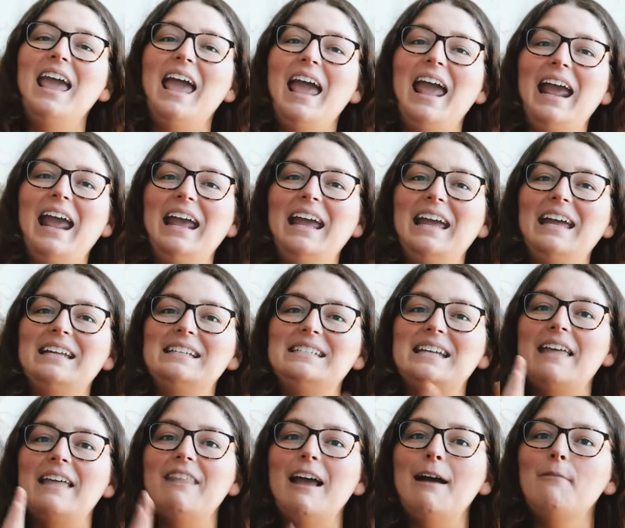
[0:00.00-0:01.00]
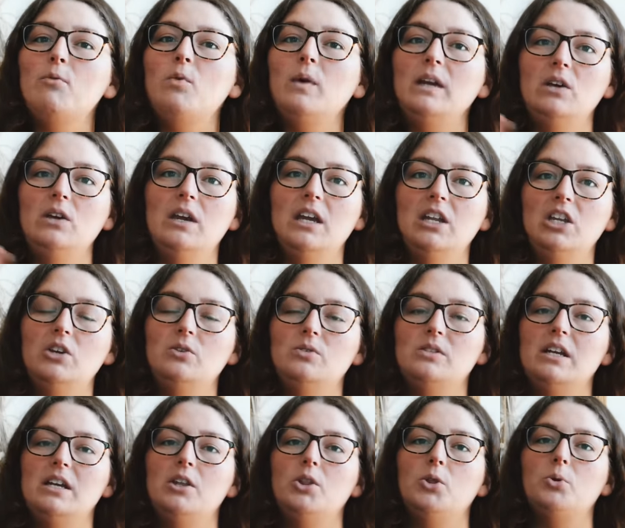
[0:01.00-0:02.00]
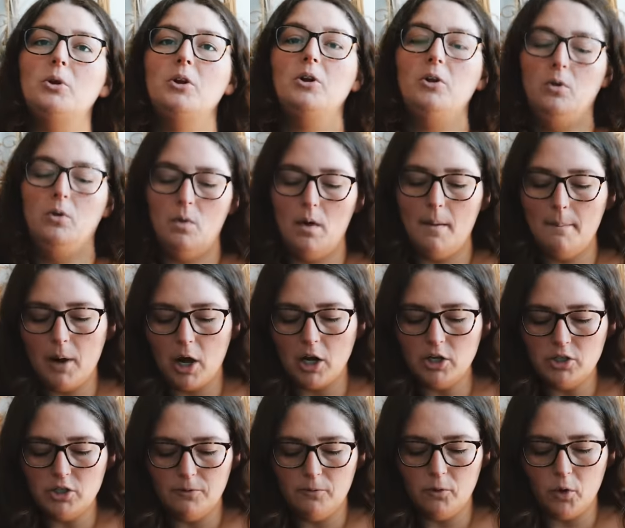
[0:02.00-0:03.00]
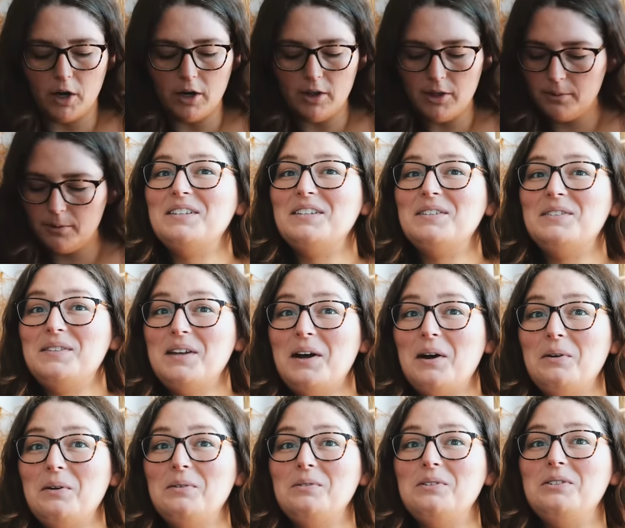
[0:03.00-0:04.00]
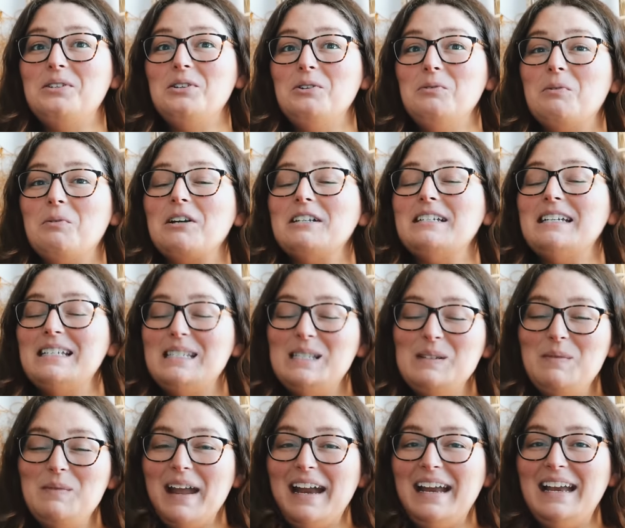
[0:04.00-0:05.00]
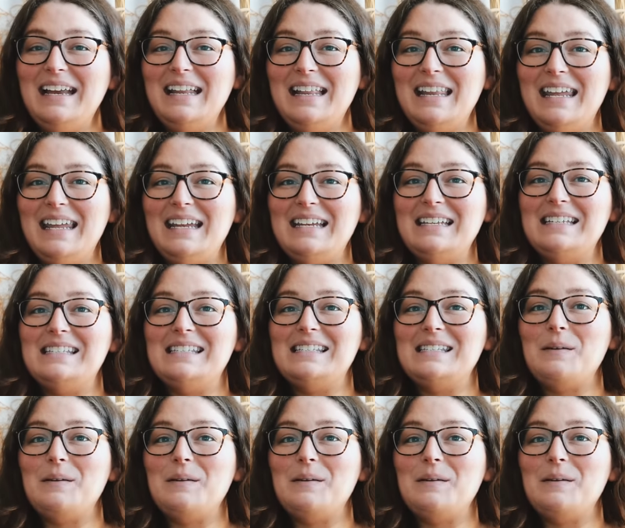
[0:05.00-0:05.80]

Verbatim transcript: And at that point, you can use it through March the 4th. So, to participate in this